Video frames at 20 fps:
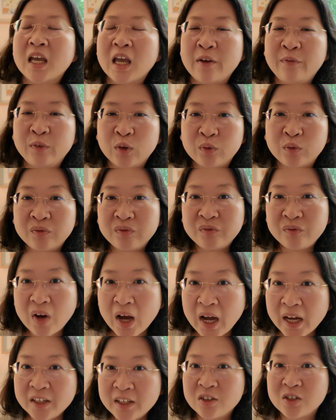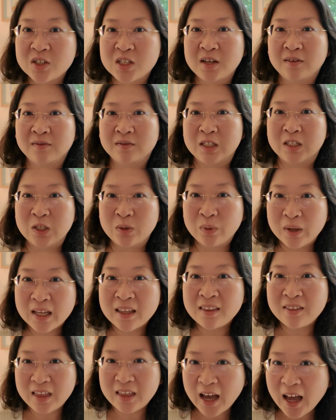if you find yourself
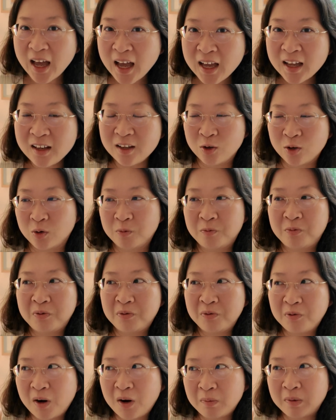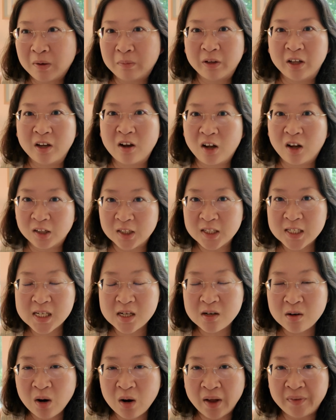doing that, you're probably
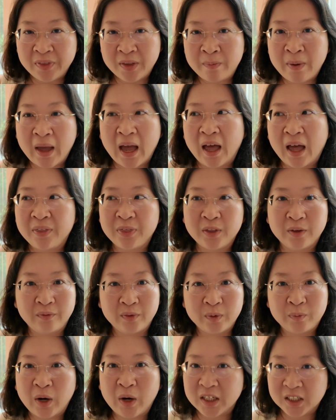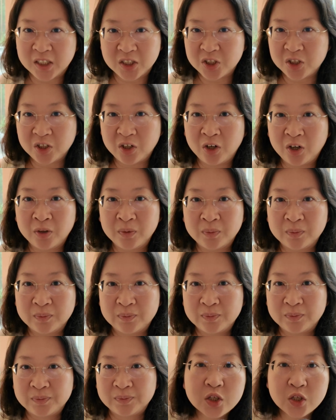also on the path of a practitioner.
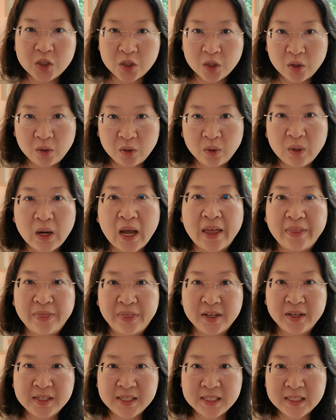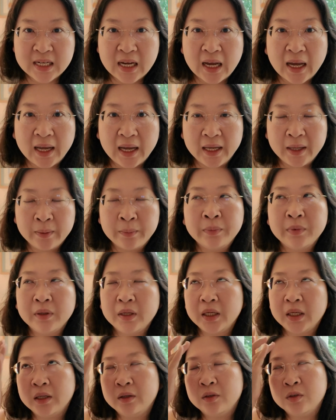So at this time
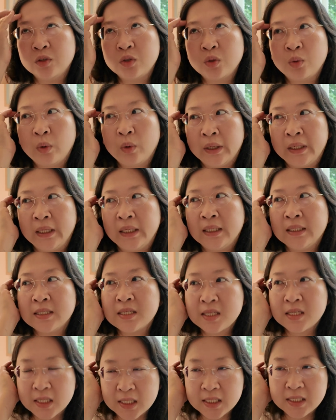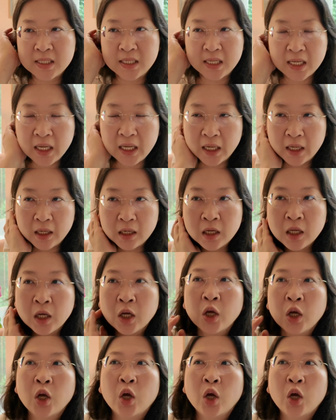in 2016,